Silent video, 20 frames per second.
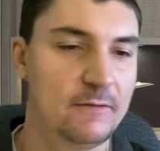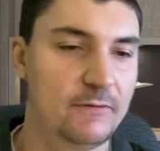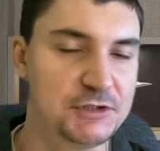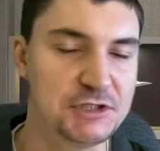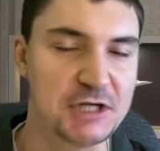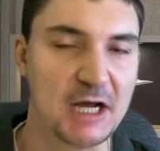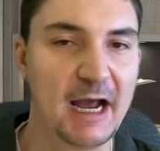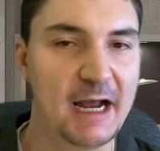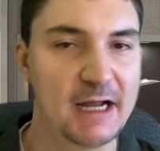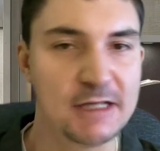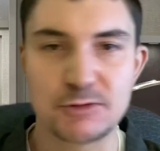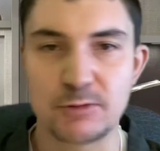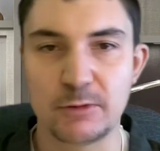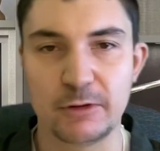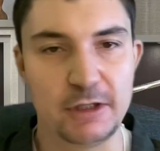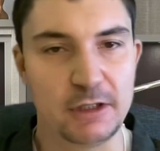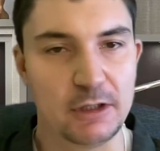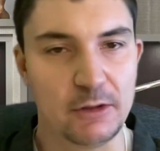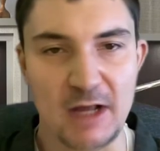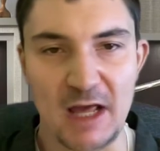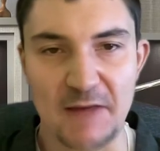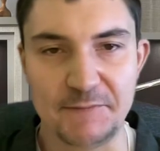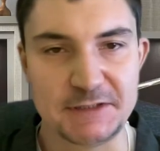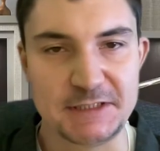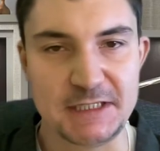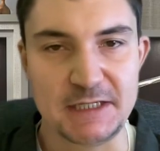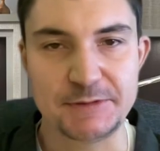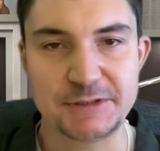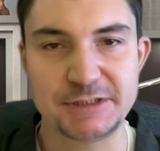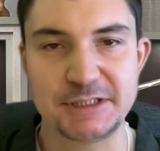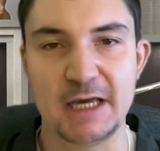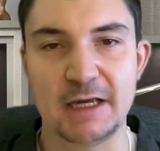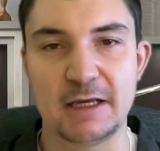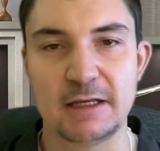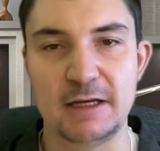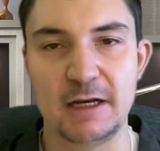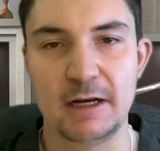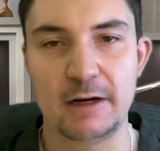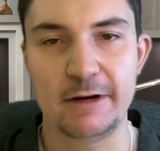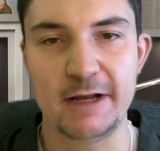The Giants really don't have a deep
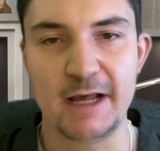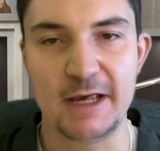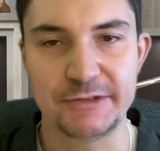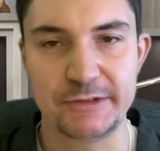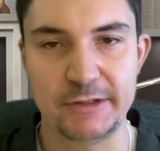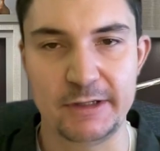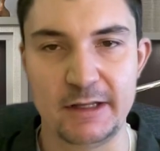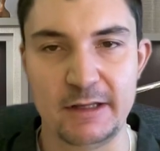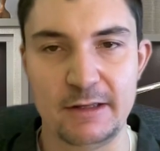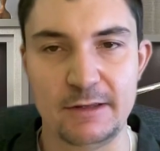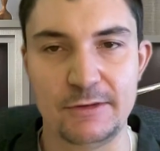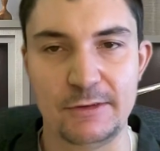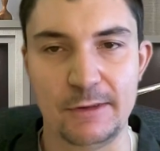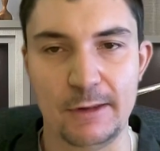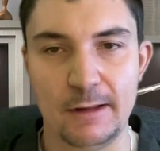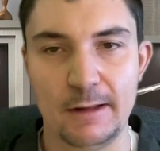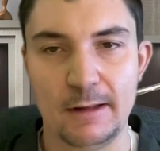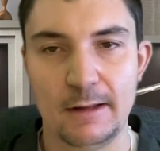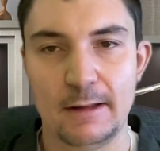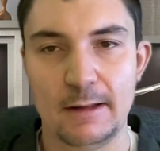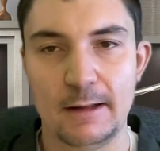secondary as it is.